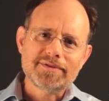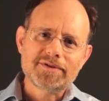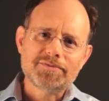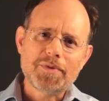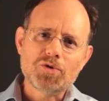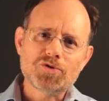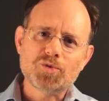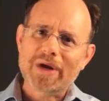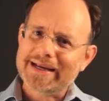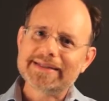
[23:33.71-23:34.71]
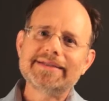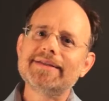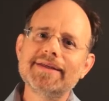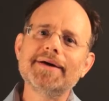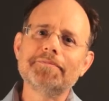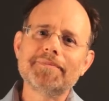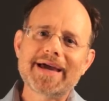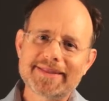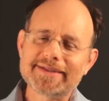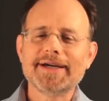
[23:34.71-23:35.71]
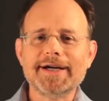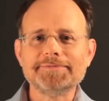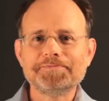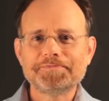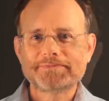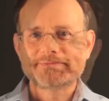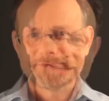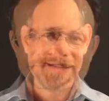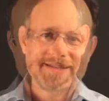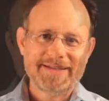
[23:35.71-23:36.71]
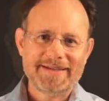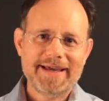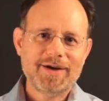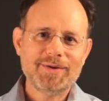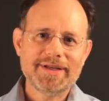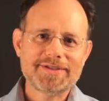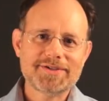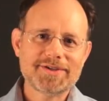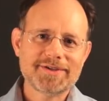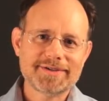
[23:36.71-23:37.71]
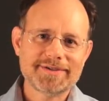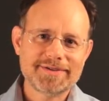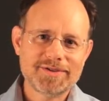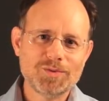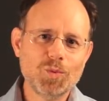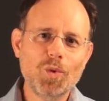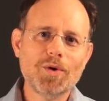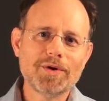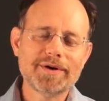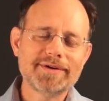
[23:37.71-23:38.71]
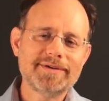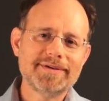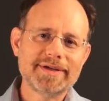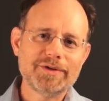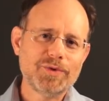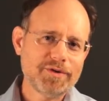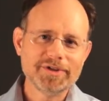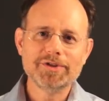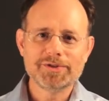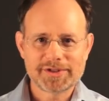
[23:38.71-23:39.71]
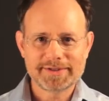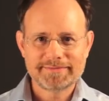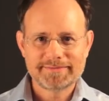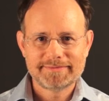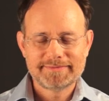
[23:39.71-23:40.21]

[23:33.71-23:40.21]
spoke directly to them at the time. Now let's turn to war and revolution.